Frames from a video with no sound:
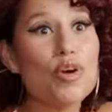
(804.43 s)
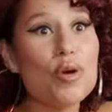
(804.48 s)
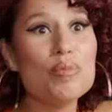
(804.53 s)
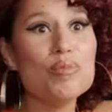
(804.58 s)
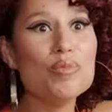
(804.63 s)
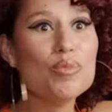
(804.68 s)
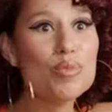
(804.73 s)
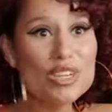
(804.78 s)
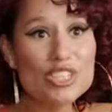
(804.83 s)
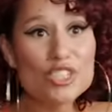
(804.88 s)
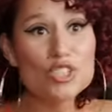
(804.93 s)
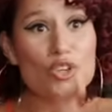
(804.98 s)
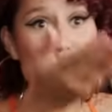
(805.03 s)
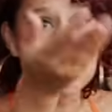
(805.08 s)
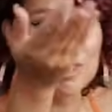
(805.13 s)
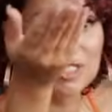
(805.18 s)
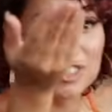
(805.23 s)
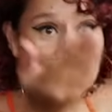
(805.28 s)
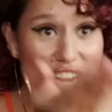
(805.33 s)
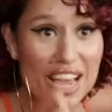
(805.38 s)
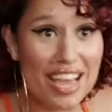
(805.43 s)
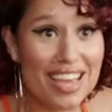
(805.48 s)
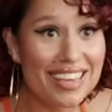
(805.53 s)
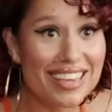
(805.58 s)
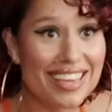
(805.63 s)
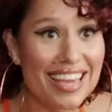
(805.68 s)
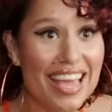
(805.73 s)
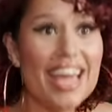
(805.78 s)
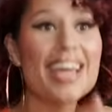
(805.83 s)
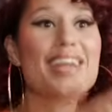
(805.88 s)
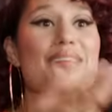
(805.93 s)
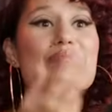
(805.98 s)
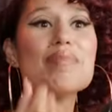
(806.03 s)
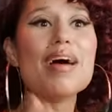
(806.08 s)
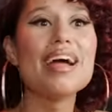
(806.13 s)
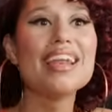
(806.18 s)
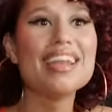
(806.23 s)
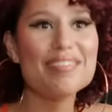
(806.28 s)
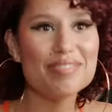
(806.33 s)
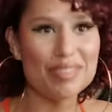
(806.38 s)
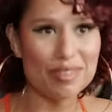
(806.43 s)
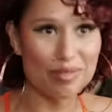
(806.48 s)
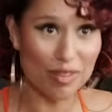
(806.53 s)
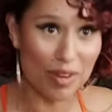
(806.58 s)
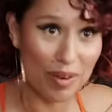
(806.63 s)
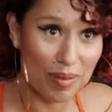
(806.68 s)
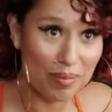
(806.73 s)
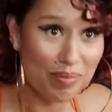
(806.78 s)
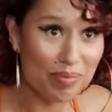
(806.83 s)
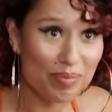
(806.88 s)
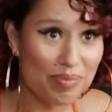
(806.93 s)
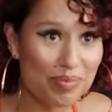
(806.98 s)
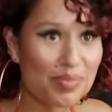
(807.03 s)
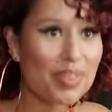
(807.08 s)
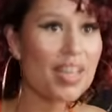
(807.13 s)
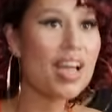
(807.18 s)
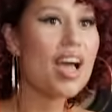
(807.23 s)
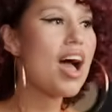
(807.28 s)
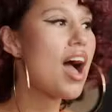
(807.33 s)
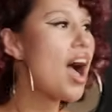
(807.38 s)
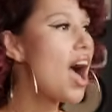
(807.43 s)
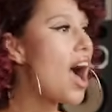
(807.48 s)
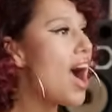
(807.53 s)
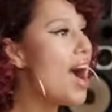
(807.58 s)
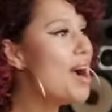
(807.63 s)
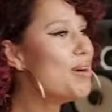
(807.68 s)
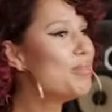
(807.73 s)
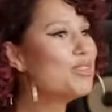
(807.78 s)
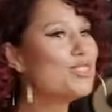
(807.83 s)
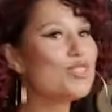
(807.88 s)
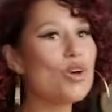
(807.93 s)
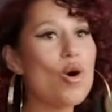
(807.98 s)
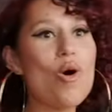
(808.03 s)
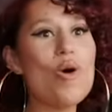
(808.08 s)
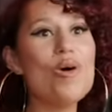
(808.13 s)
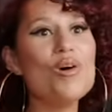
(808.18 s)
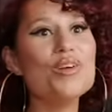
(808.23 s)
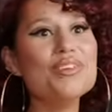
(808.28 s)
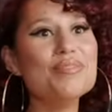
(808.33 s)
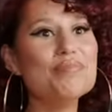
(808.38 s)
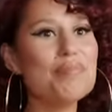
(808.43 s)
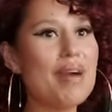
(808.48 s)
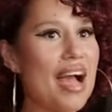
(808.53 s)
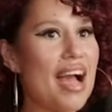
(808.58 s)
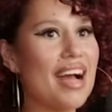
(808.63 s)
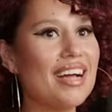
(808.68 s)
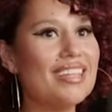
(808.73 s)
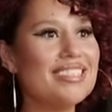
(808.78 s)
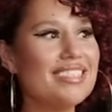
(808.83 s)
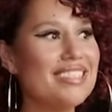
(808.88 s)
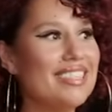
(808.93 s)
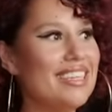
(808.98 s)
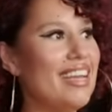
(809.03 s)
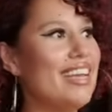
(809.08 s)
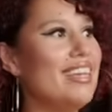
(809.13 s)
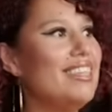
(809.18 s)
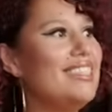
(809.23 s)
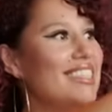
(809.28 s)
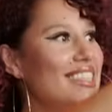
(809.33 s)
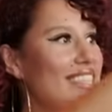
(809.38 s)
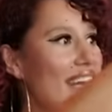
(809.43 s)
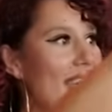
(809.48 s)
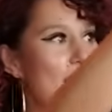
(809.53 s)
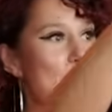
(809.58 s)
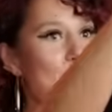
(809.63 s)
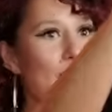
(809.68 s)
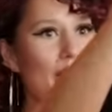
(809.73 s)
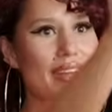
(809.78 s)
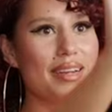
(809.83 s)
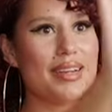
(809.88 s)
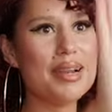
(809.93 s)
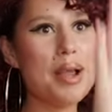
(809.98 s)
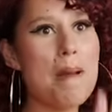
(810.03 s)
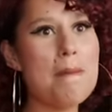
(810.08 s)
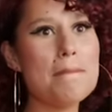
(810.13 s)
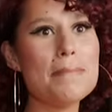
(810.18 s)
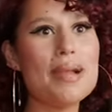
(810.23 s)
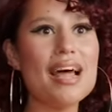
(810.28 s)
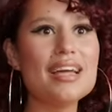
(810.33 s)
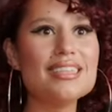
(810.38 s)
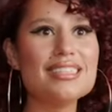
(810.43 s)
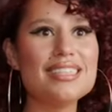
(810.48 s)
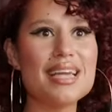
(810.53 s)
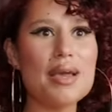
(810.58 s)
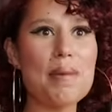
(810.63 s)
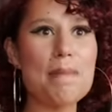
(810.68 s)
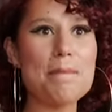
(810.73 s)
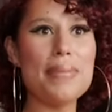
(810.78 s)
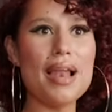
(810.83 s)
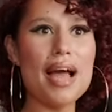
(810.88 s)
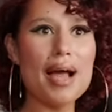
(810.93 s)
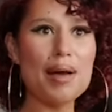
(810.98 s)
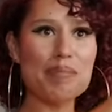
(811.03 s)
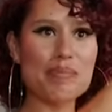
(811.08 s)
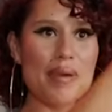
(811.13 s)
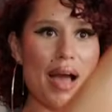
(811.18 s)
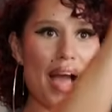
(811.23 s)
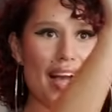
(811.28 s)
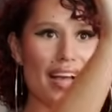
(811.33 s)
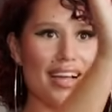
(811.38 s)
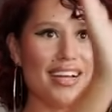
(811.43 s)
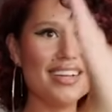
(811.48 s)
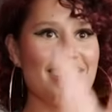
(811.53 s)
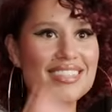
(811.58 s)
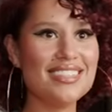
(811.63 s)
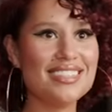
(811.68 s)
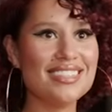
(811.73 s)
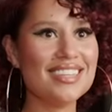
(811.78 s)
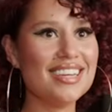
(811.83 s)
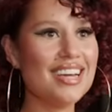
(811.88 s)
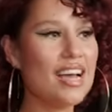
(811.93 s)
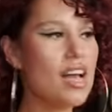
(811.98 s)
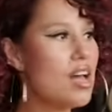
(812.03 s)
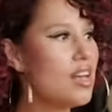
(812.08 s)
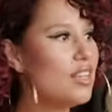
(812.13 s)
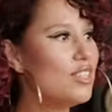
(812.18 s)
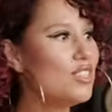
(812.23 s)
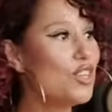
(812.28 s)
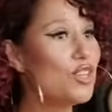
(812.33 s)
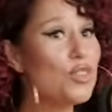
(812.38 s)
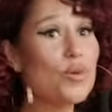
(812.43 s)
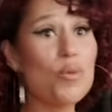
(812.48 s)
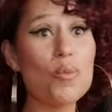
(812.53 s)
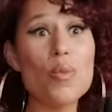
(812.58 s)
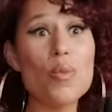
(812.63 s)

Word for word: room. We shot Shake in my living room. I was on my hands and knees taping plastic black bags to the